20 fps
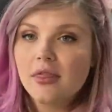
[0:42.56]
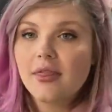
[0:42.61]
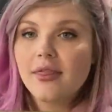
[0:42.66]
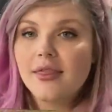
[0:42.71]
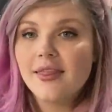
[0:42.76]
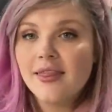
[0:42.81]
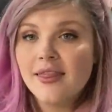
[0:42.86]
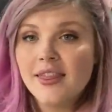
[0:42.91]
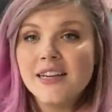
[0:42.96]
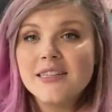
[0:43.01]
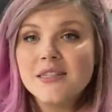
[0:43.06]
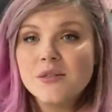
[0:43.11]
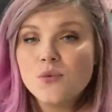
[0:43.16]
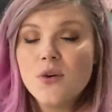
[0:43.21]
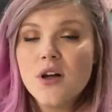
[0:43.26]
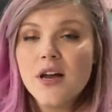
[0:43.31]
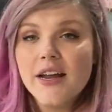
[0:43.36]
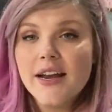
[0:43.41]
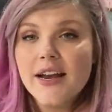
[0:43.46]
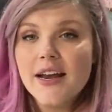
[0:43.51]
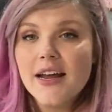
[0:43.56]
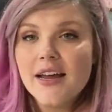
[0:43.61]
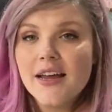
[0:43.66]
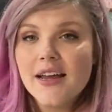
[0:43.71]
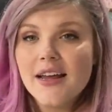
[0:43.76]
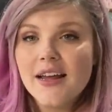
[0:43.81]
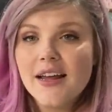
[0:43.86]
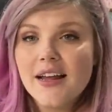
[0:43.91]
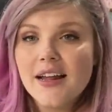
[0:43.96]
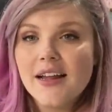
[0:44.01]
This
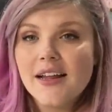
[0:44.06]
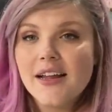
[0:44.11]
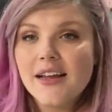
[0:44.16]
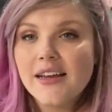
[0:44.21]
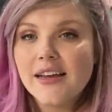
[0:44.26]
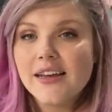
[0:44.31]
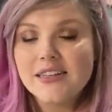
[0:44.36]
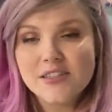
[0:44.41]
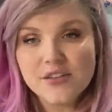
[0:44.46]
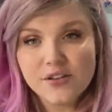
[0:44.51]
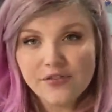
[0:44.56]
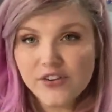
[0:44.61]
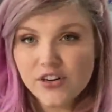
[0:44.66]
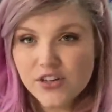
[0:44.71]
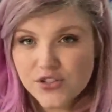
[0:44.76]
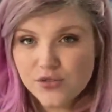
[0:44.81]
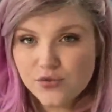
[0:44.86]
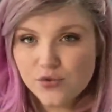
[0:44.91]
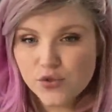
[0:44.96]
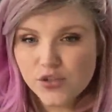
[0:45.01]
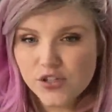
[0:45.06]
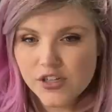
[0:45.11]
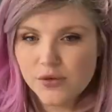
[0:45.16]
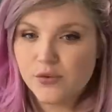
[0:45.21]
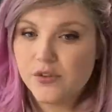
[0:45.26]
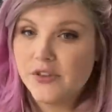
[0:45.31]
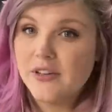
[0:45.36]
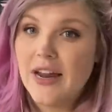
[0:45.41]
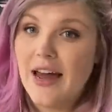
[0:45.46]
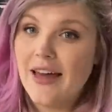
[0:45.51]
one is the first ruler.
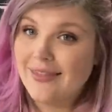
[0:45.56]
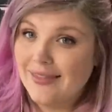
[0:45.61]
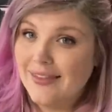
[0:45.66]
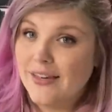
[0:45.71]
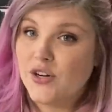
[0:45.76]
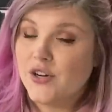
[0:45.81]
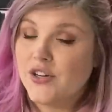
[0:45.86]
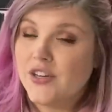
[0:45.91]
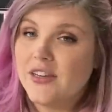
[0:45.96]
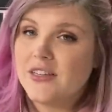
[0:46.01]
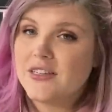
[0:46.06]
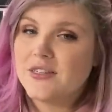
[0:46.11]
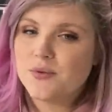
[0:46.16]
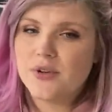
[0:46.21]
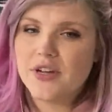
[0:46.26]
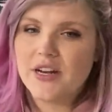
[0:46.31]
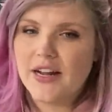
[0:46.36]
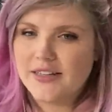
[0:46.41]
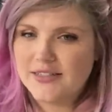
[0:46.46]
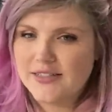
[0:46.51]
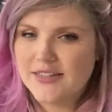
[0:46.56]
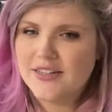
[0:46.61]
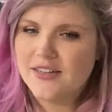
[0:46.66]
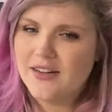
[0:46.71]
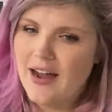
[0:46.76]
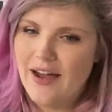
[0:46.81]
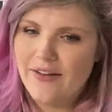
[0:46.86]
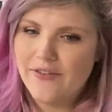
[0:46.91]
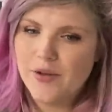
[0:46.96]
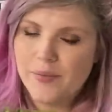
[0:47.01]
Well, not literally this one, I still
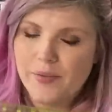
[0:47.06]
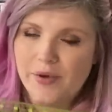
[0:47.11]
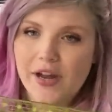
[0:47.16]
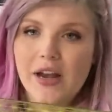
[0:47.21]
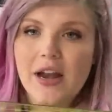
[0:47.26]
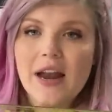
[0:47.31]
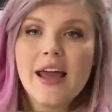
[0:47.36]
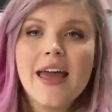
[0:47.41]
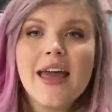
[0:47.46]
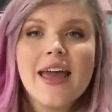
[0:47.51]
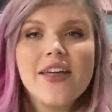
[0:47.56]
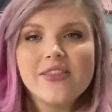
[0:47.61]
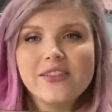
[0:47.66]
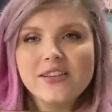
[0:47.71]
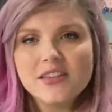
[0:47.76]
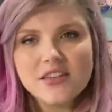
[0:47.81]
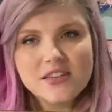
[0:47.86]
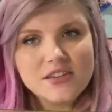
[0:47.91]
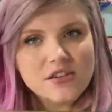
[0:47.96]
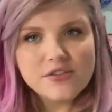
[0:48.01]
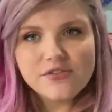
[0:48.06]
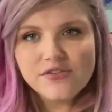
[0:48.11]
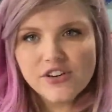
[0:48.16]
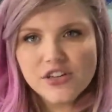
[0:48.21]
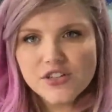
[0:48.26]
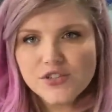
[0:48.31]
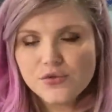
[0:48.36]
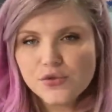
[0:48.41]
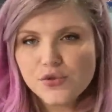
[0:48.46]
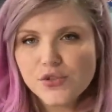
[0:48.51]
have it, but this is the
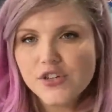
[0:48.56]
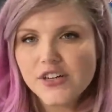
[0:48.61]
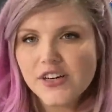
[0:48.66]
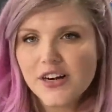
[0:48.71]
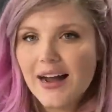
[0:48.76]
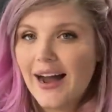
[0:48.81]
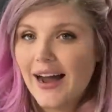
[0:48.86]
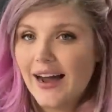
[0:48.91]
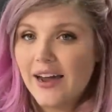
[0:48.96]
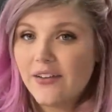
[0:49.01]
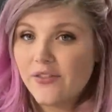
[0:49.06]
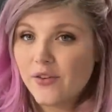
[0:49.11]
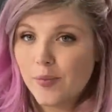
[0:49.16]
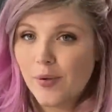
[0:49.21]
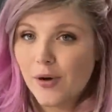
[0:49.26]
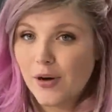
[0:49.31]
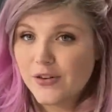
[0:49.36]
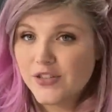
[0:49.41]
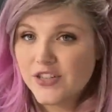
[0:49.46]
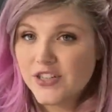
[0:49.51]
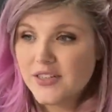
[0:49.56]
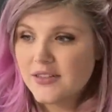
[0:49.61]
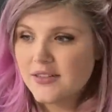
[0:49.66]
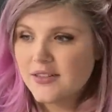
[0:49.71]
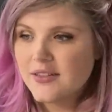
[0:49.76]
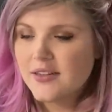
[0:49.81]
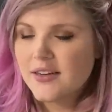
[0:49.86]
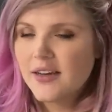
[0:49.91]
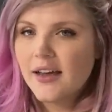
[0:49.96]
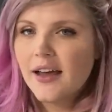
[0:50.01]
first ruler I ever
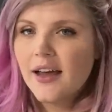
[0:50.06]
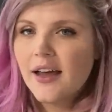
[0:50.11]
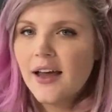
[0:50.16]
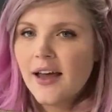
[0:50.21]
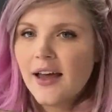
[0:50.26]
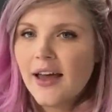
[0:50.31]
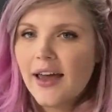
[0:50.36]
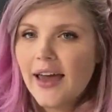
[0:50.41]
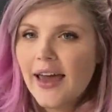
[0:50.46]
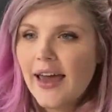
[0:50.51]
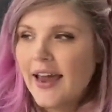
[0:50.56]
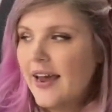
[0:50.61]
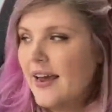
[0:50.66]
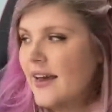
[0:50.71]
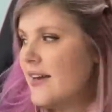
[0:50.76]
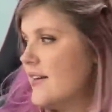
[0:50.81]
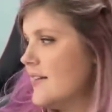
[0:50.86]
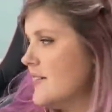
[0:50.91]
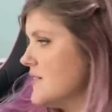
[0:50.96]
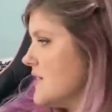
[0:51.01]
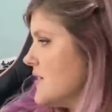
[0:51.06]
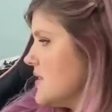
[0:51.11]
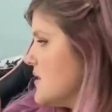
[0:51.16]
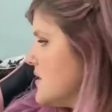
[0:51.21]
purchased. And